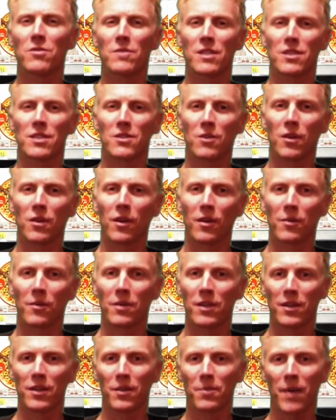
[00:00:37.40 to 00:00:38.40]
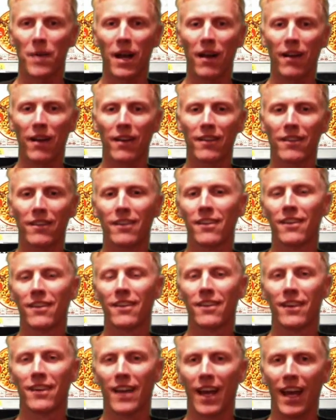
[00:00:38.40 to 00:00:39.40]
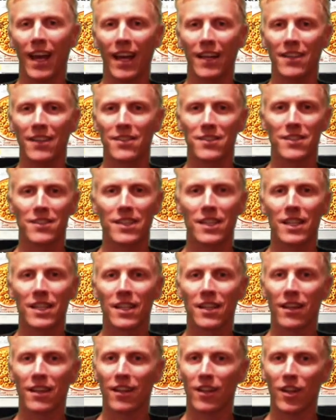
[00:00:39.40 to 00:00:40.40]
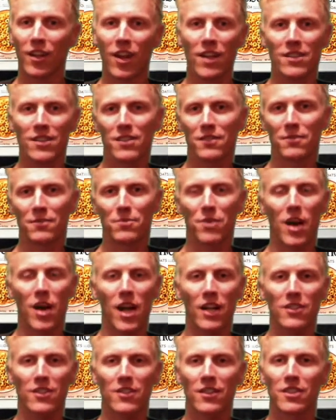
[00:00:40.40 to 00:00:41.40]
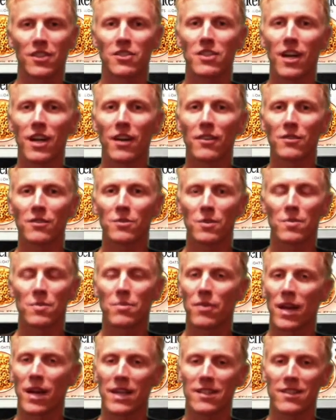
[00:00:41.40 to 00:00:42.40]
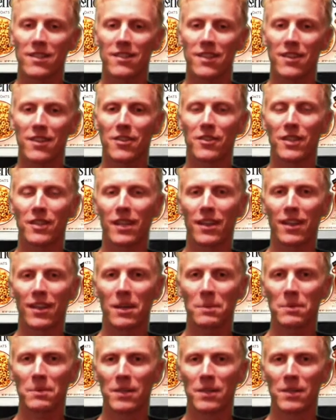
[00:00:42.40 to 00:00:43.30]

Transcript: store with your parent and seen lots of products on the shelves with prices underneath them.